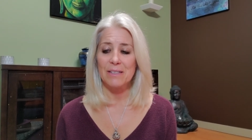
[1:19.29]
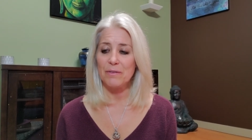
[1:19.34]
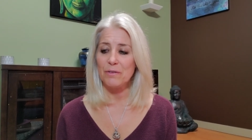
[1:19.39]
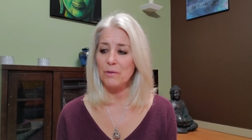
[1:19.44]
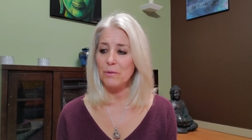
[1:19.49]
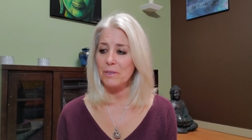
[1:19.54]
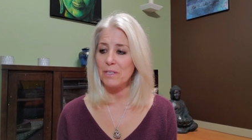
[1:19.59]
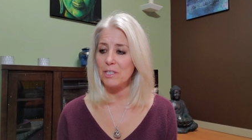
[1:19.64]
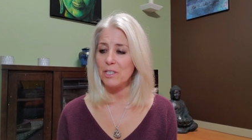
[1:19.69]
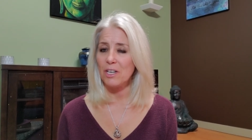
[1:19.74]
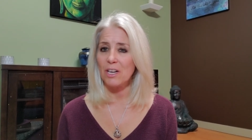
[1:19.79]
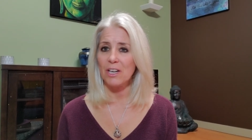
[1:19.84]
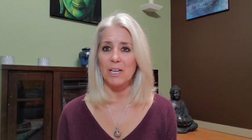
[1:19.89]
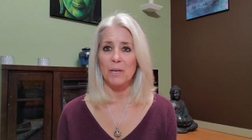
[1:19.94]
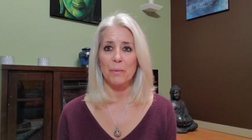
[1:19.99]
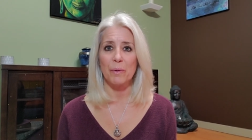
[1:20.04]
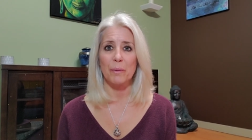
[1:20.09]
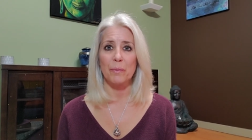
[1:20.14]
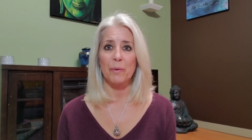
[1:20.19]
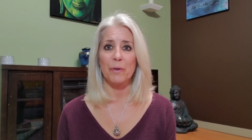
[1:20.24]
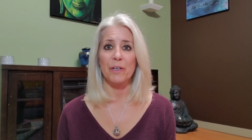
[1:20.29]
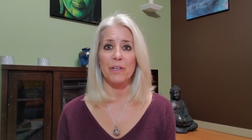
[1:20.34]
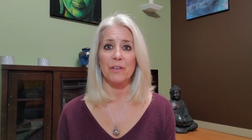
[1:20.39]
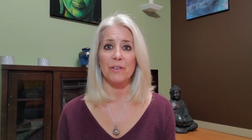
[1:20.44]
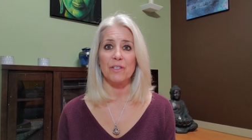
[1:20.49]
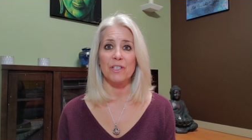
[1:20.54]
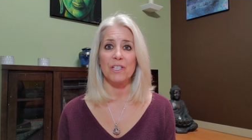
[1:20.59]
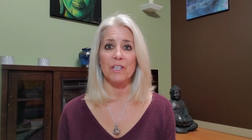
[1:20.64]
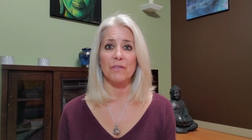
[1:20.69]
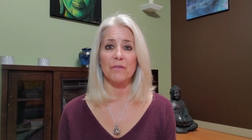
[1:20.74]
If you want to talk about putting
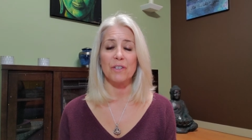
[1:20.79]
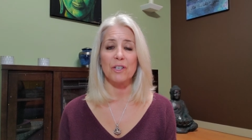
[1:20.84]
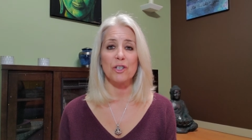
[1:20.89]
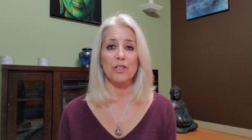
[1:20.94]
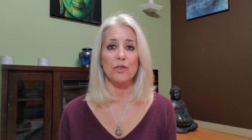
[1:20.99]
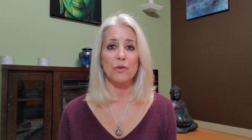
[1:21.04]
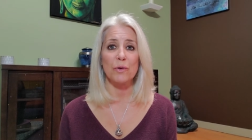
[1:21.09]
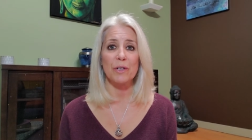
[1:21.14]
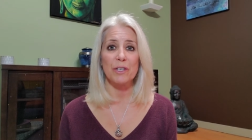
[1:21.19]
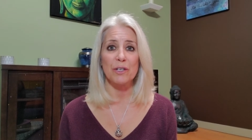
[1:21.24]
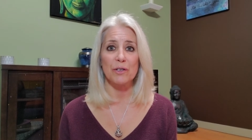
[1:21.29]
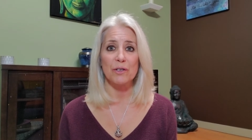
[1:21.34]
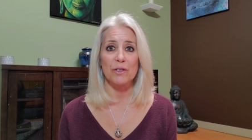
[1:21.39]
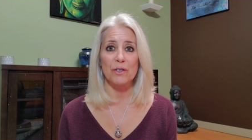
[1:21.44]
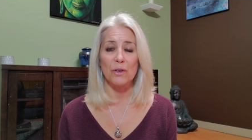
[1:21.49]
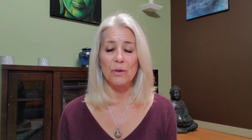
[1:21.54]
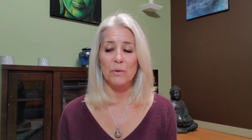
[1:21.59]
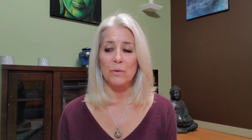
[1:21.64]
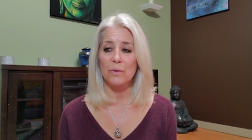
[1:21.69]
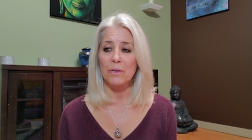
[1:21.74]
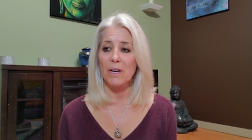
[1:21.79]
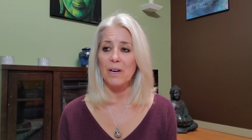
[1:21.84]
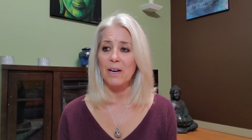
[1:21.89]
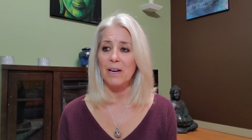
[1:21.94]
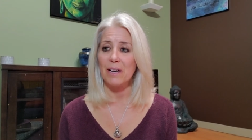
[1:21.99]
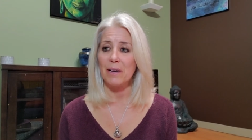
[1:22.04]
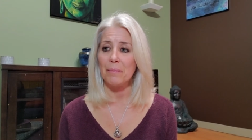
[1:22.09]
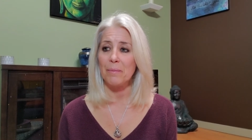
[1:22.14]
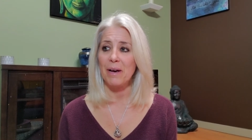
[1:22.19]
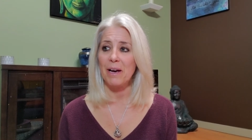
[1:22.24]
yourself in a trigger zone,
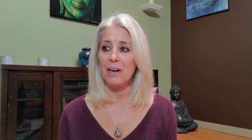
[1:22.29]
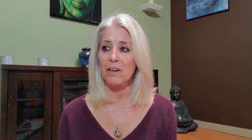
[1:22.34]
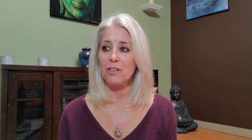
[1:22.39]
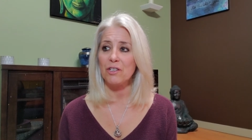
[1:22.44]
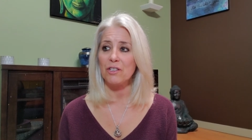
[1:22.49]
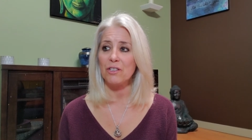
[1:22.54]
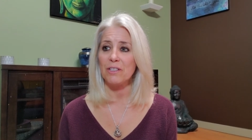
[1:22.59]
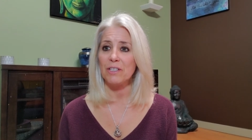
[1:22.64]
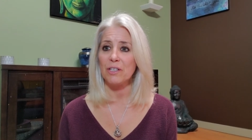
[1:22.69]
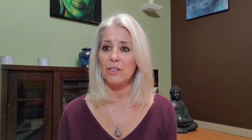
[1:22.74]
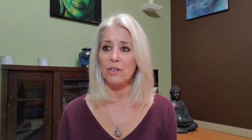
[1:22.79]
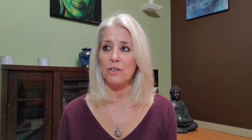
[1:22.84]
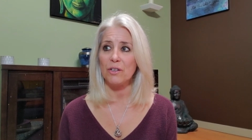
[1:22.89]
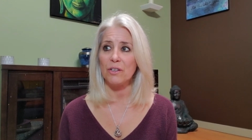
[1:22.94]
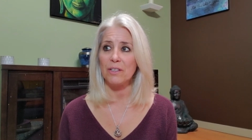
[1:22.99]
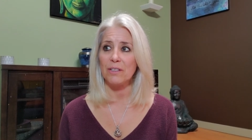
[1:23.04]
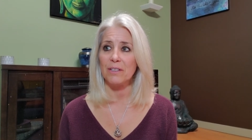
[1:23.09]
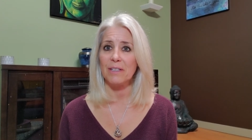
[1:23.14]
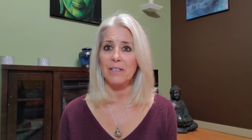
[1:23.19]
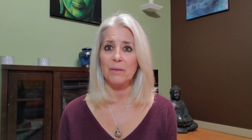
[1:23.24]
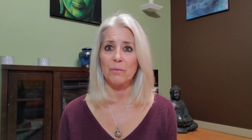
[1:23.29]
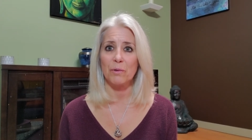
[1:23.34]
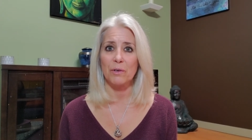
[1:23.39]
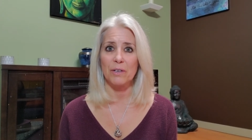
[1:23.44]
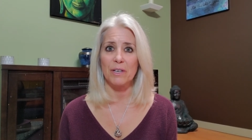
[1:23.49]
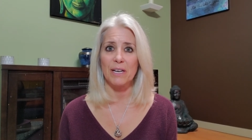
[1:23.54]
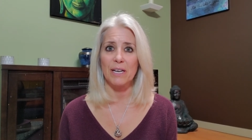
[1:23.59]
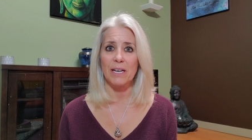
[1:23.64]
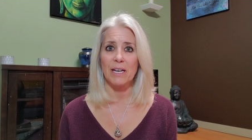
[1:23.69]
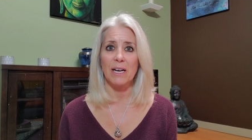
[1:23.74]
I am actually currently
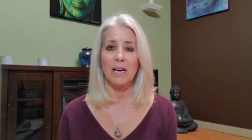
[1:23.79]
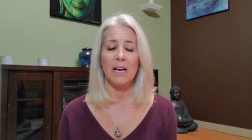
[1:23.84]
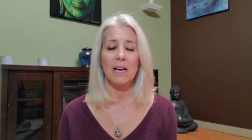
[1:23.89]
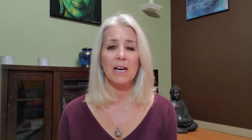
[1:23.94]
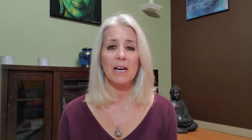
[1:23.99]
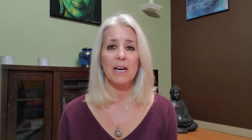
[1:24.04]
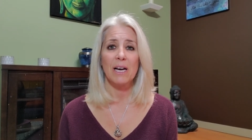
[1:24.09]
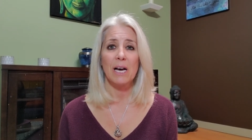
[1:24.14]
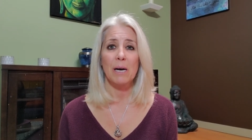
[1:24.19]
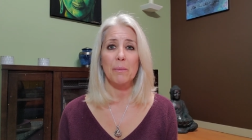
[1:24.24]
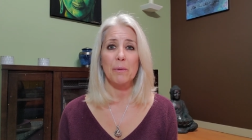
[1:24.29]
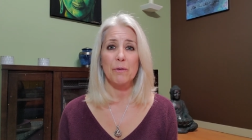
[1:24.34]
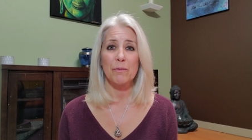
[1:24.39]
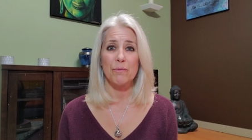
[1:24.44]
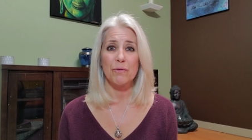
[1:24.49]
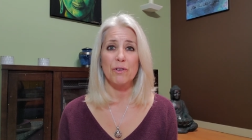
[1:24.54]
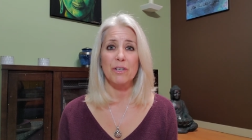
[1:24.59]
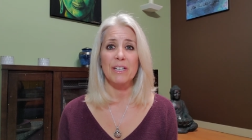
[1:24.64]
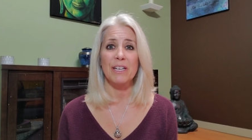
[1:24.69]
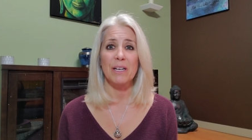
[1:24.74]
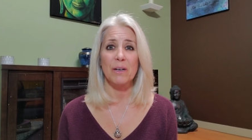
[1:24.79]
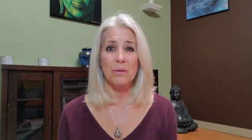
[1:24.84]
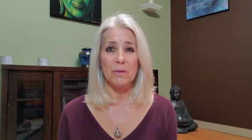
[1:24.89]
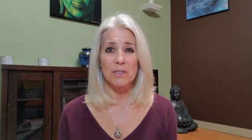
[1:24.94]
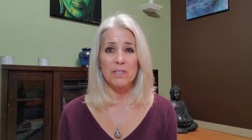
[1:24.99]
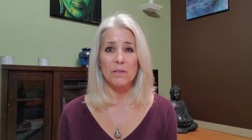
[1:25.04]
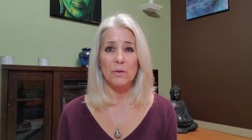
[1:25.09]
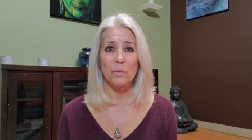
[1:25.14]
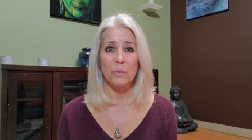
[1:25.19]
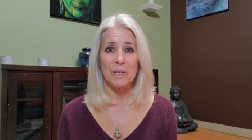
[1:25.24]
working about 40
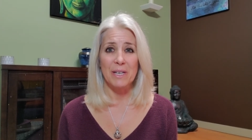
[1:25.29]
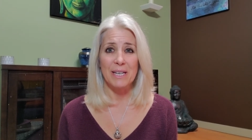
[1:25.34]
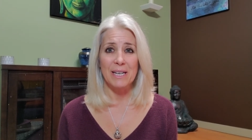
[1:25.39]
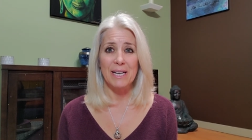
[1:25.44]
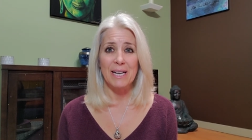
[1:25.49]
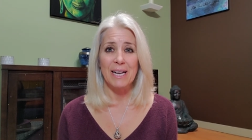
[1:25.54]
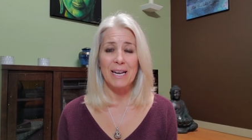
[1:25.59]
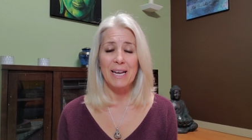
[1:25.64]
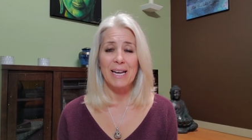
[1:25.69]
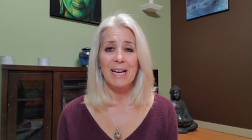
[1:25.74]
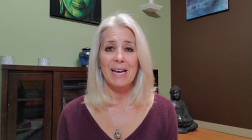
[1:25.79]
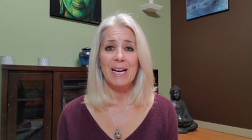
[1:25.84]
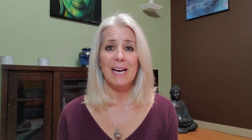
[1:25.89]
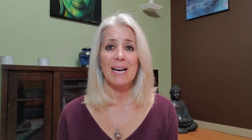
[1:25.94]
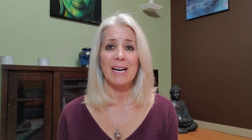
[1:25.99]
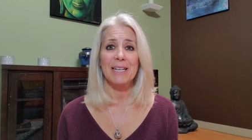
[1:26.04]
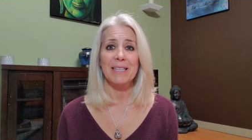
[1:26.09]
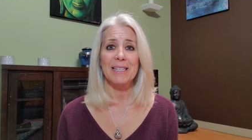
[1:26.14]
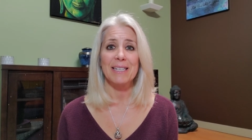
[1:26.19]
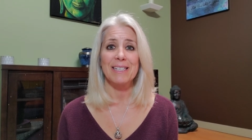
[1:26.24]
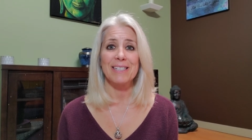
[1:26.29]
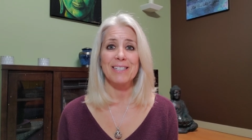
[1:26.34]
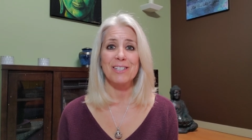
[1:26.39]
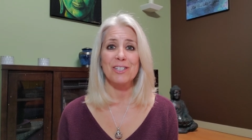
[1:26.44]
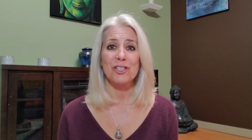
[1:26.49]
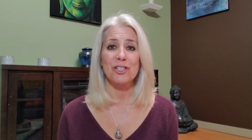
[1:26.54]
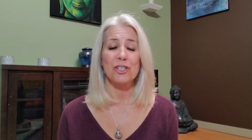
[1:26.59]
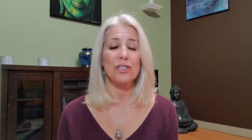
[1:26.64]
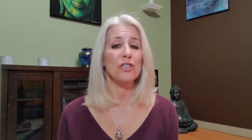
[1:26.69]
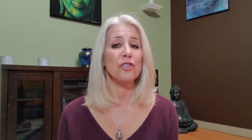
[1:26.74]
hours a week at the
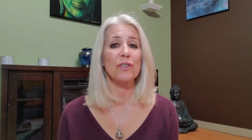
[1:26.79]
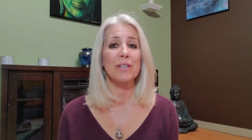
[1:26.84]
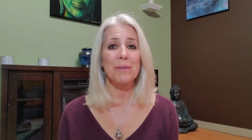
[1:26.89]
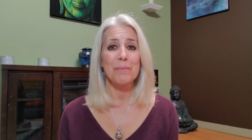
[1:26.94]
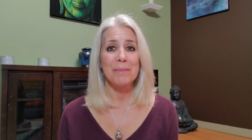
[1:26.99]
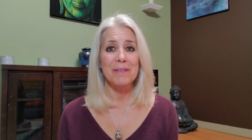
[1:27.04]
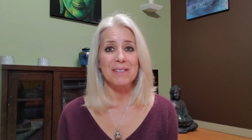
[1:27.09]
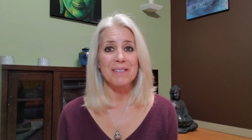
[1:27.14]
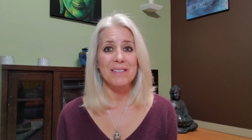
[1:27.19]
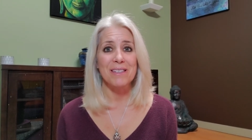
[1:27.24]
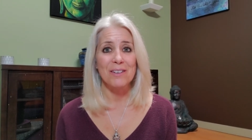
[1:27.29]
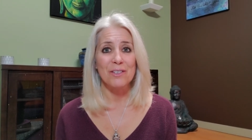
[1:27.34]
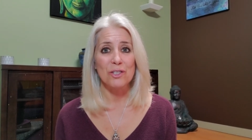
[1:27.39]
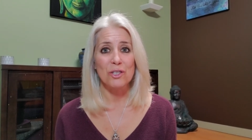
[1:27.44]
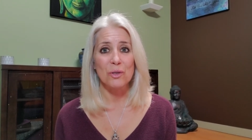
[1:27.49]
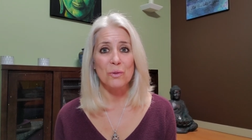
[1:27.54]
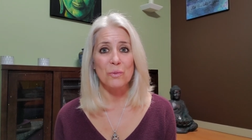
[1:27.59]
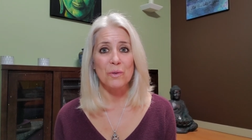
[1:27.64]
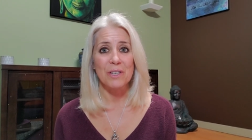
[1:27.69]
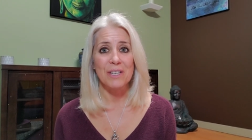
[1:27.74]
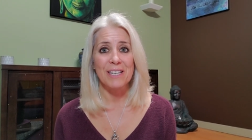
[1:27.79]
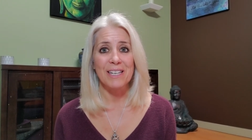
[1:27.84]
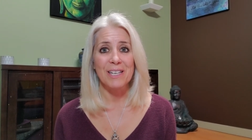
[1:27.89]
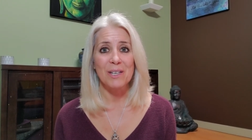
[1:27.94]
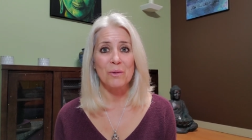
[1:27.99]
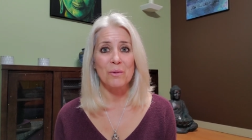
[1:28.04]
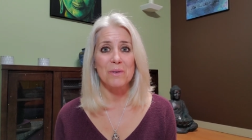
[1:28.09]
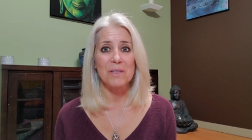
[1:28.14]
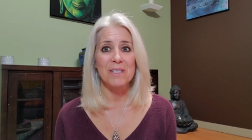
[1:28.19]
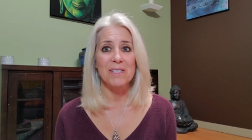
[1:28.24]
Addiction Treatment Center where
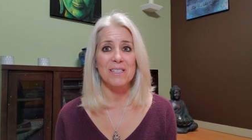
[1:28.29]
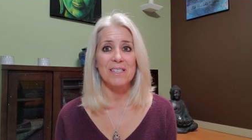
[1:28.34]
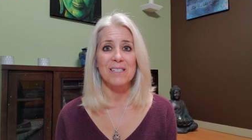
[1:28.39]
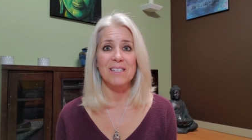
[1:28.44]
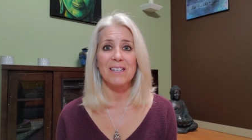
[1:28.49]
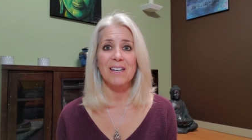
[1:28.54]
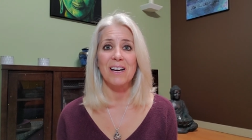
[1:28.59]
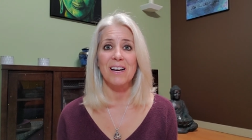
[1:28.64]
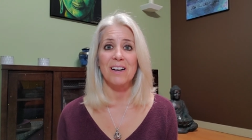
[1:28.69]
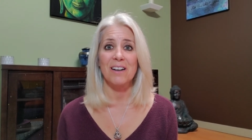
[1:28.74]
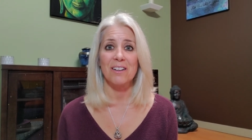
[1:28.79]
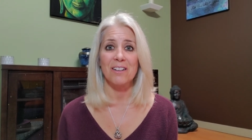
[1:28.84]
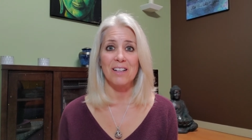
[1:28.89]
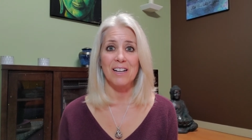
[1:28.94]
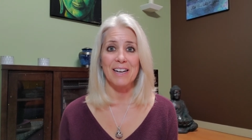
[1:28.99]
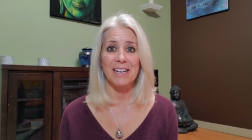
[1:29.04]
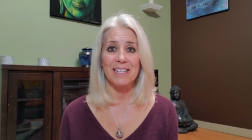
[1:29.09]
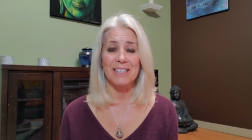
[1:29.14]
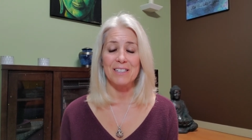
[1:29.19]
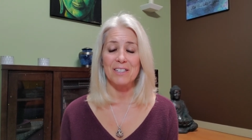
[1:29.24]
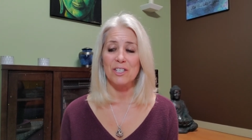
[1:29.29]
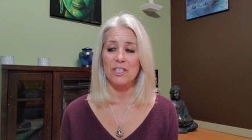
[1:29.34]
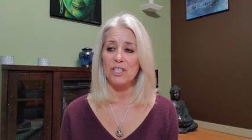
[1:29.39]
he was a client.